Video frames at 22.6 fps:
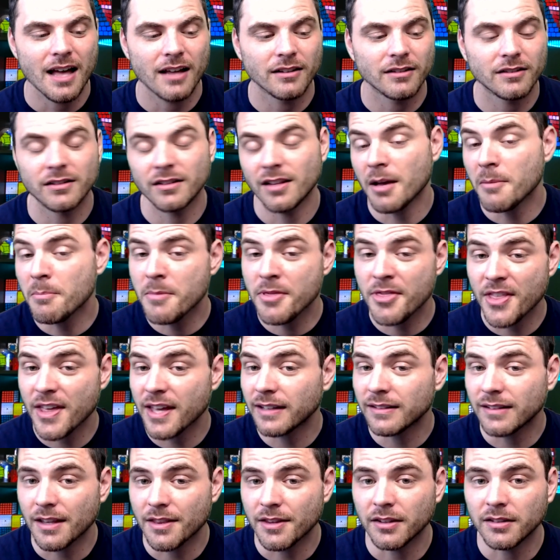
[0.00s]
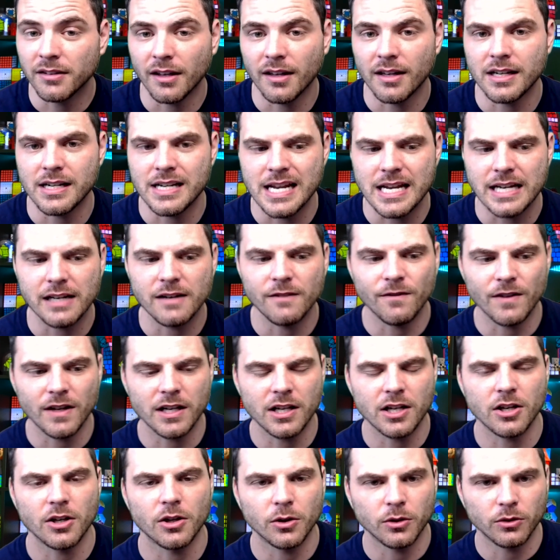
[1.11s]
some things on the site needed
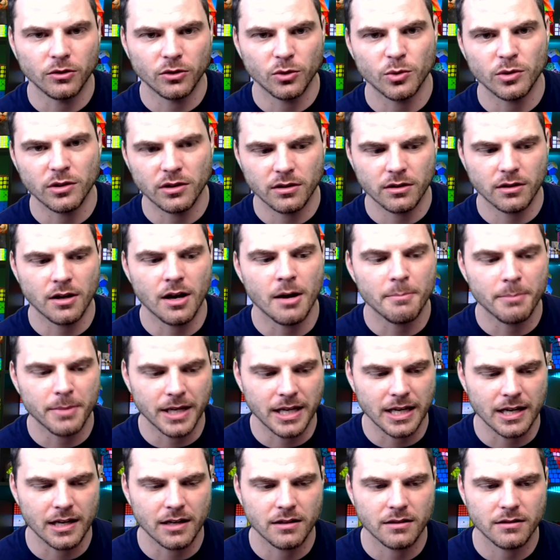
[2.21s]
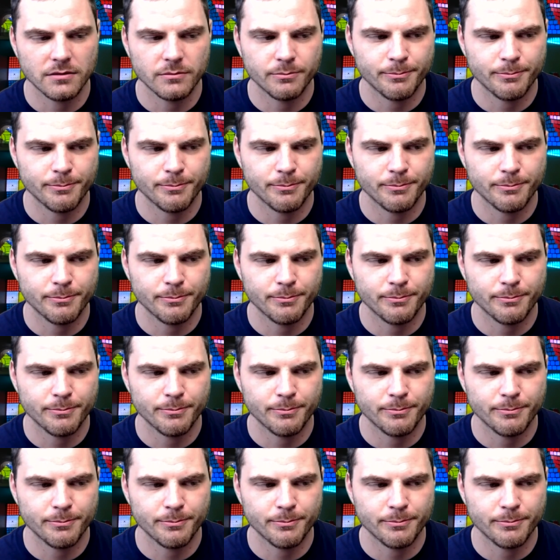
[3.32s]
videos to accompany it.